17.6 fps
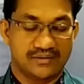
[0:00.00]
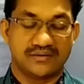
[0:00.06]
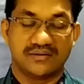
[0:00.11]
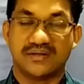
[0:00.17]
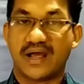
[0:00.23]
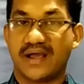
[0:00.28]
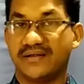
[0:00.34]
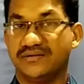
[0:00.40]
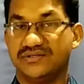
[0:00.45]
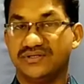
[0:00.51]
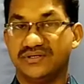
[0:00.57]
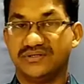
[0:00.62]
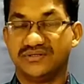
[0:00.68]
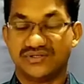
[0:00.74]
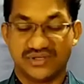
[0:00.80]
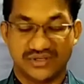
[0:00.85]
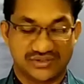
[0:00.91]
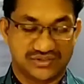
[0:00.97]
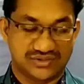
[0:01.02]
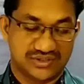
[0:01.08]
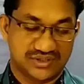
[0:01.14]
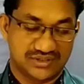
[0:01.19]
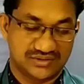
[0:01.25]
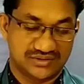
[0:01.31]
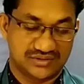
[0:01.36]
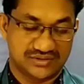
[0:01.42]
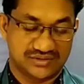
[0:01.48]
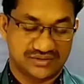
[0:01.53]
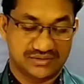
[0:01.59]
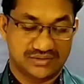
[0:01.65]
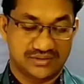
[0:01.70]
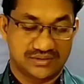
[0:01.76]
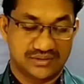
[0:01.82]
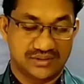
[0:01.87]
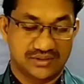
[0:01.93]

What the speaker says: 1960s.